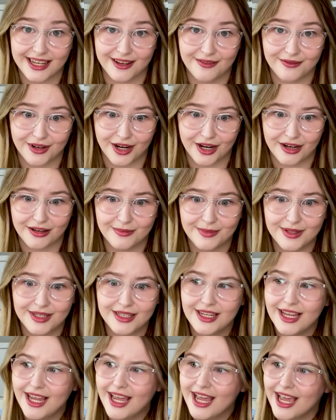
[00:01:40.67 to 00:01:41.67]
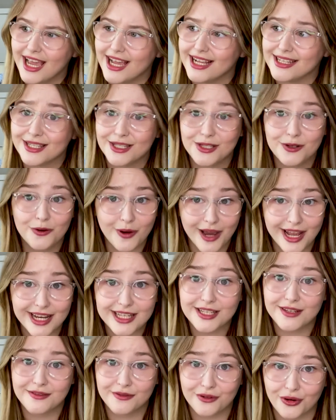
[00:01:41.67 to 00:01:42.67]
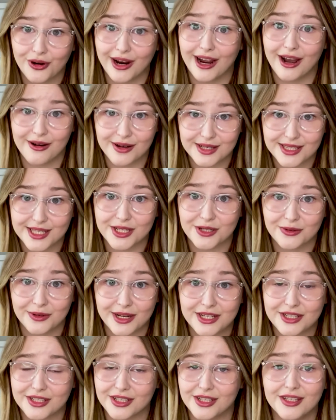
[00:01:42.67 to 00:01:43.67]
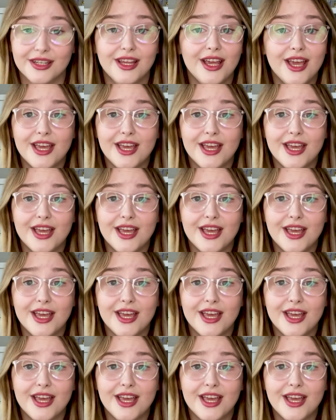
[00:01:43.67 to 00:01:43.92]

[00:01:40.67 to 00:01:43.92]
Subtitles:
environment. It's a 24-hour situation.